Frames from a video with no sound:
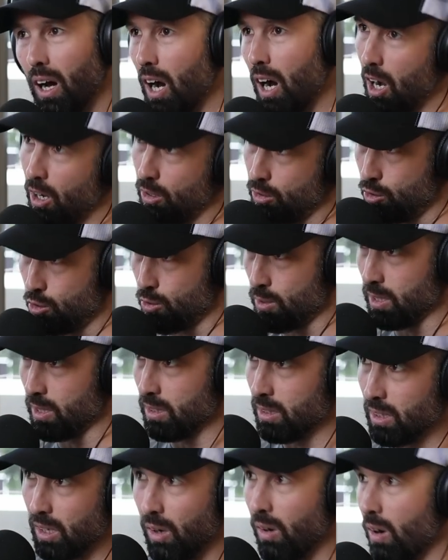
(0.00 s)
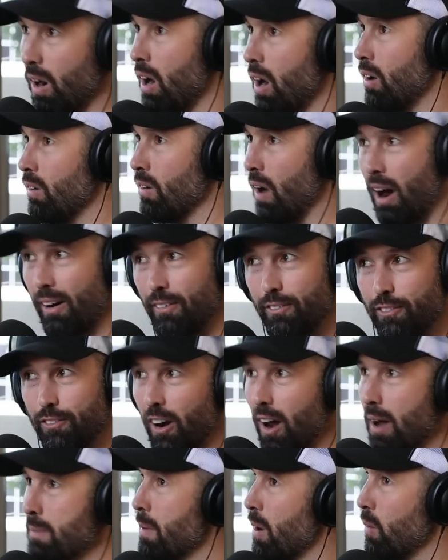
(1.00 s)
I'll drill or I'll
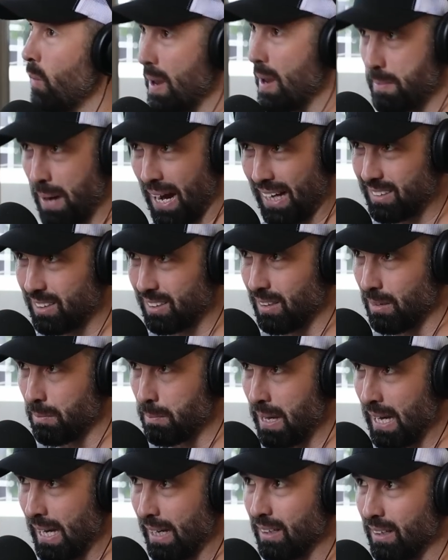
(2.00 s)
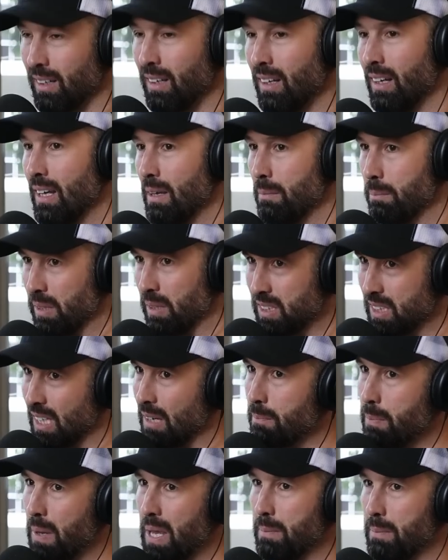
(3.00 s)
find my way back to the mat. But
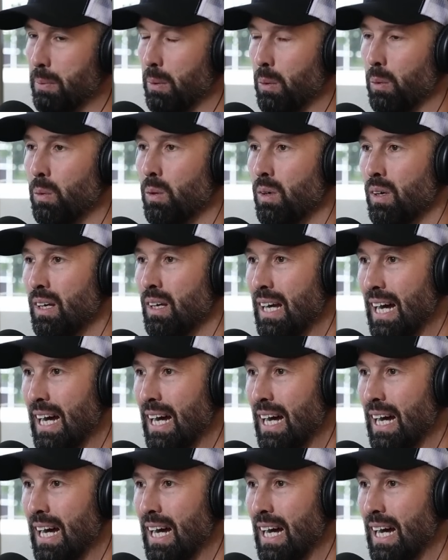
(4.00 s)
some people